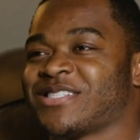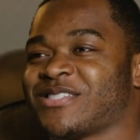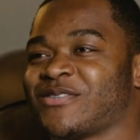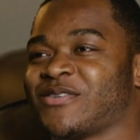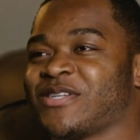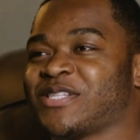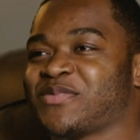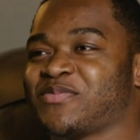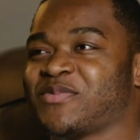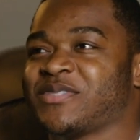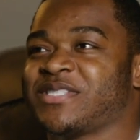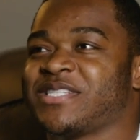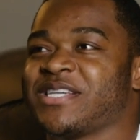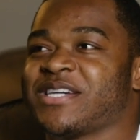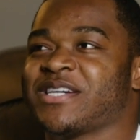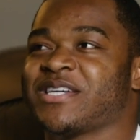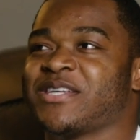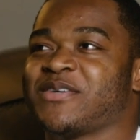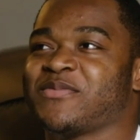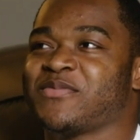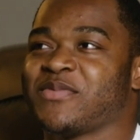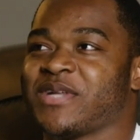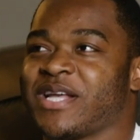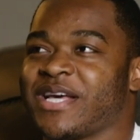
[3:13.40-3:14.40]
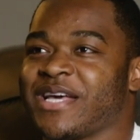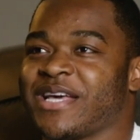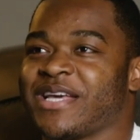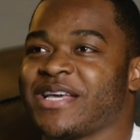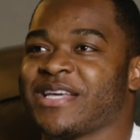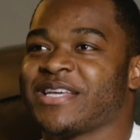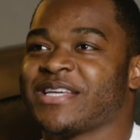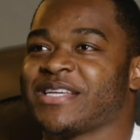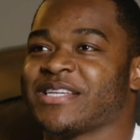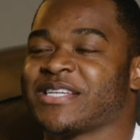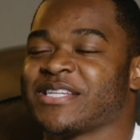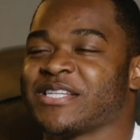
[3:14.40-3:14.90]
this particular
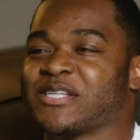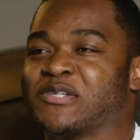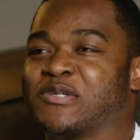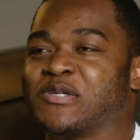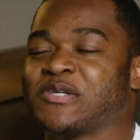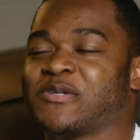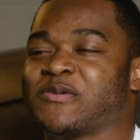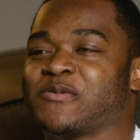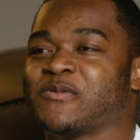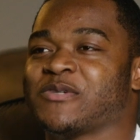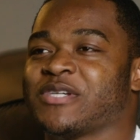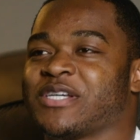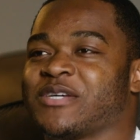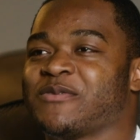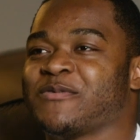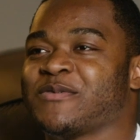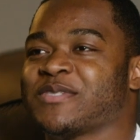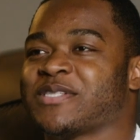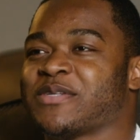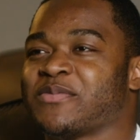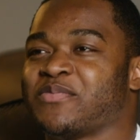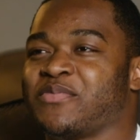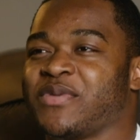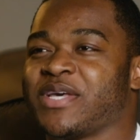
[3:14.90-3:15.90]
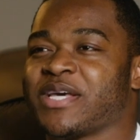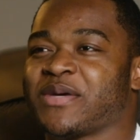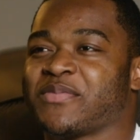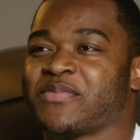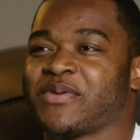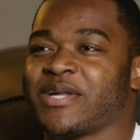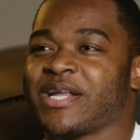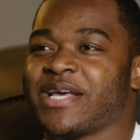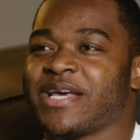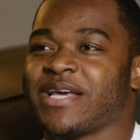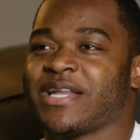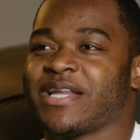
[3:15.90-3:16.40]
play, it was a big
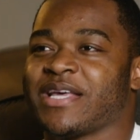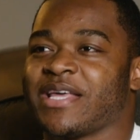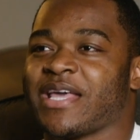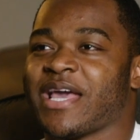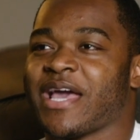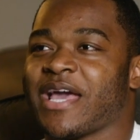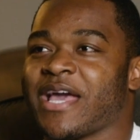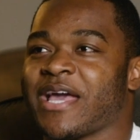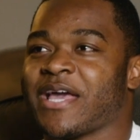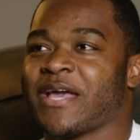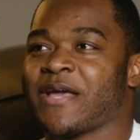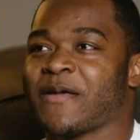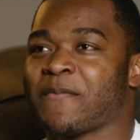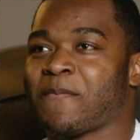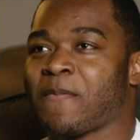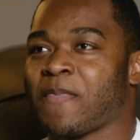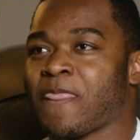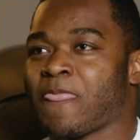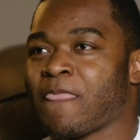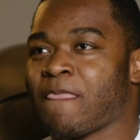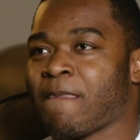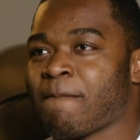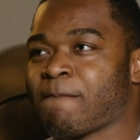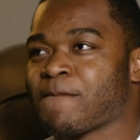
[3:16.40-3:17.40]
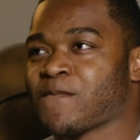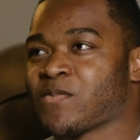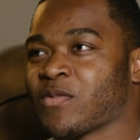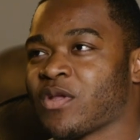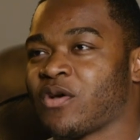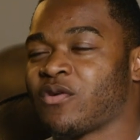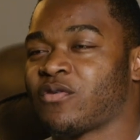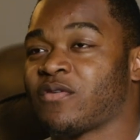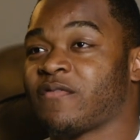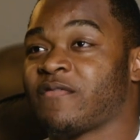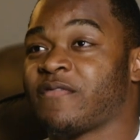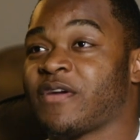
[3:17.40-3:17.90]
play in the game
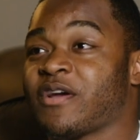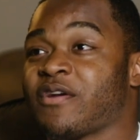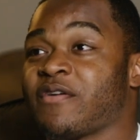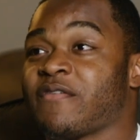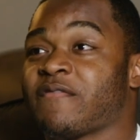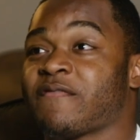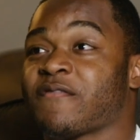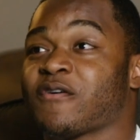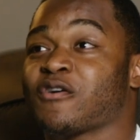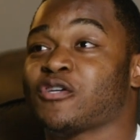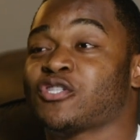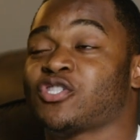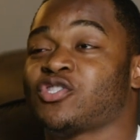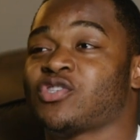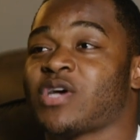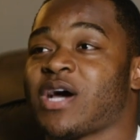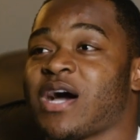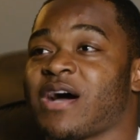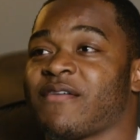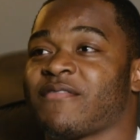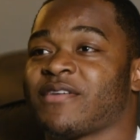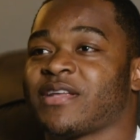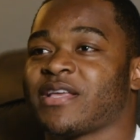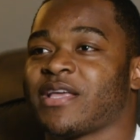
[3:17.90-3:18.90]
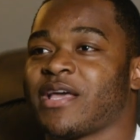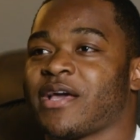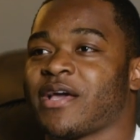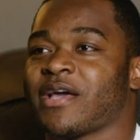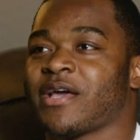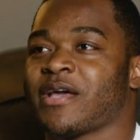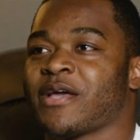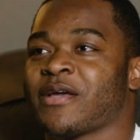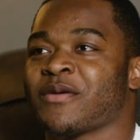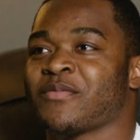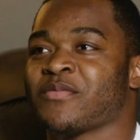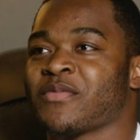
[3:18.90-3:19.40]
on the very first drive of the
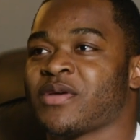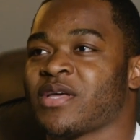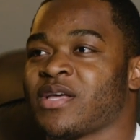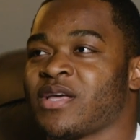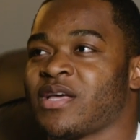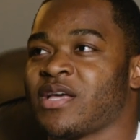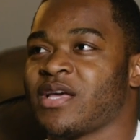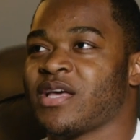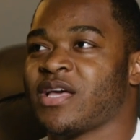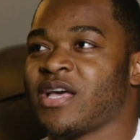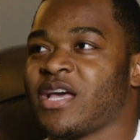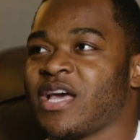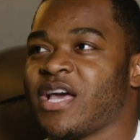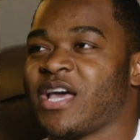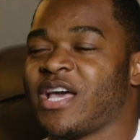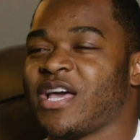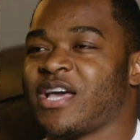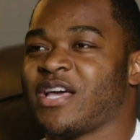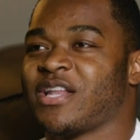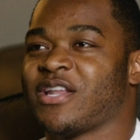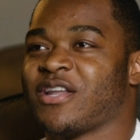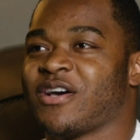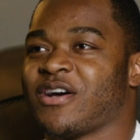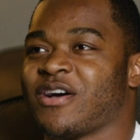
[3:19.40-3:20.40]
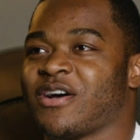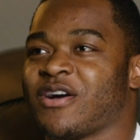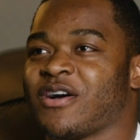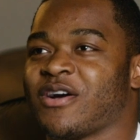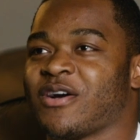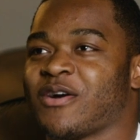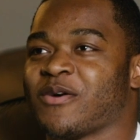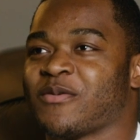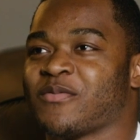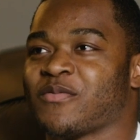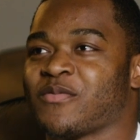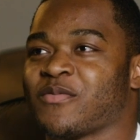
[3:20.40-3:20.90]
game. And
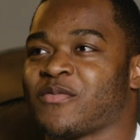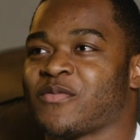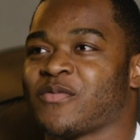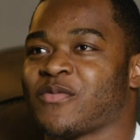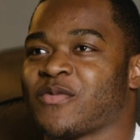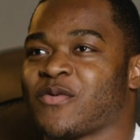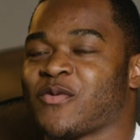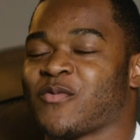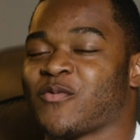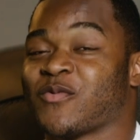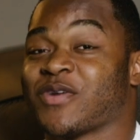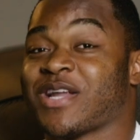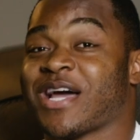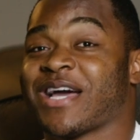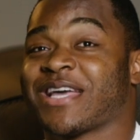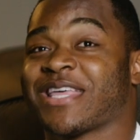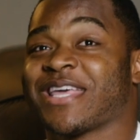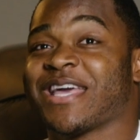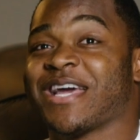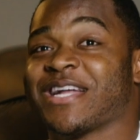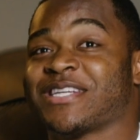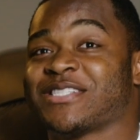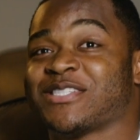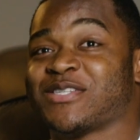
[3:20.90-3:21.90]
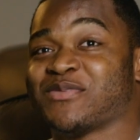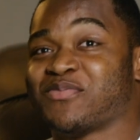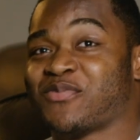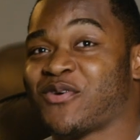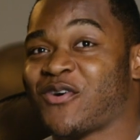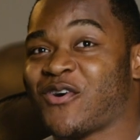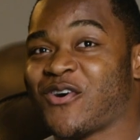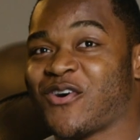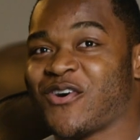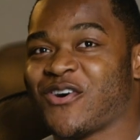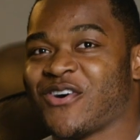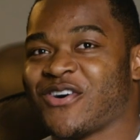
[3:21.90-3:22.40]
when I catch the
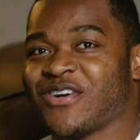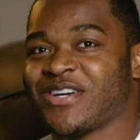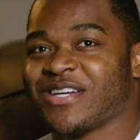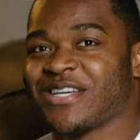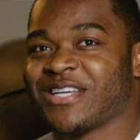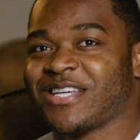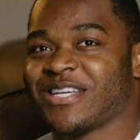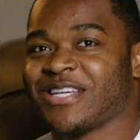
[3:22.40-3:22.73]
ball